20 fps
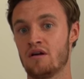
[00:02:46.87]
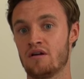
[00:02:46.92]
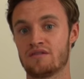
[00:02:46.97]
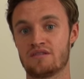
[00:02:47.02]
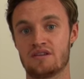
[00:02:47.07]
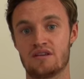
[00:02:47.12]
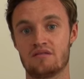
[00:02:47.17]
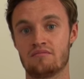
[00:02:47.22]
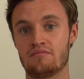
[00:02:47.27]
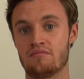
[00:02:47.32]

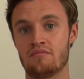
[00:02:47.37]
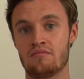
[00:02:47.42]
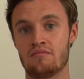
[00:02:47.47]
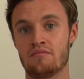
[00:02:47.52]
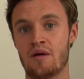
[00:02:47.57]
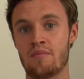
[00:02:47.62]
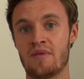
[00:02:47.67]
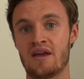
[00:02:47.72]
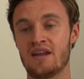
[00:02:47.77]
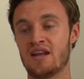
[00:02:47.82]
See,
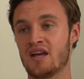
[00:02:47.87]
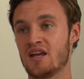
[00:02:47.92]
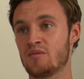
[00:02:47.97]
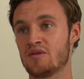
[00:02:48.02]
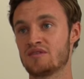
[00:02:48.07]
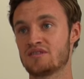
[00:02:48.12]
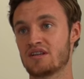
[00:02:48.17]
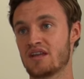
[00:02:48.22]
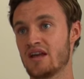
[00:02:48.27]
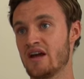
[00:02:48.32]
my main aim
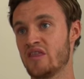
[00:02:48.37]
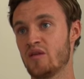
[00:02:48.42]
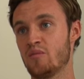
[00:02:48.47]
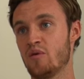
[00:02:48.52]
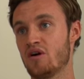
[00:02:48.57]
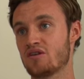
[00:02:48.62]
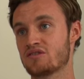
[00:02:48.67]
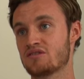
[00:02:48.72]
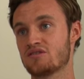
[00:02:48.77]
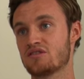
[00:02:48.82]
is to get in the
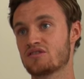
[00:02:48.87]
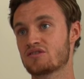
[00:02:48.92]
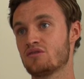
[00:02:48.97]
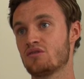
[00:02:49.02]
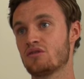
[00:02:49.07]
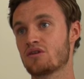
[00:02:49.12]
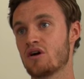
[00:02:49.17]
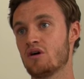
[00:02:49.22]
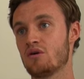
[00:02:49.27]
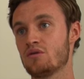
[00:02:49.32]
box and to
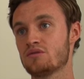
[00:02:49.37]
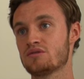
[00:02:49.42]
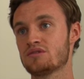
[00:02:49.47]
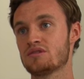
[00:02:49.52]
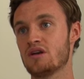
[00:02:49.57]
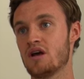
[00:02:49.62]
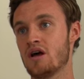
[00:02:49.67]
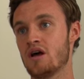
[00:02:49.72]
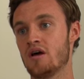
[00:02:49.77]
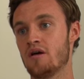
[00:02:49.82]
score goals.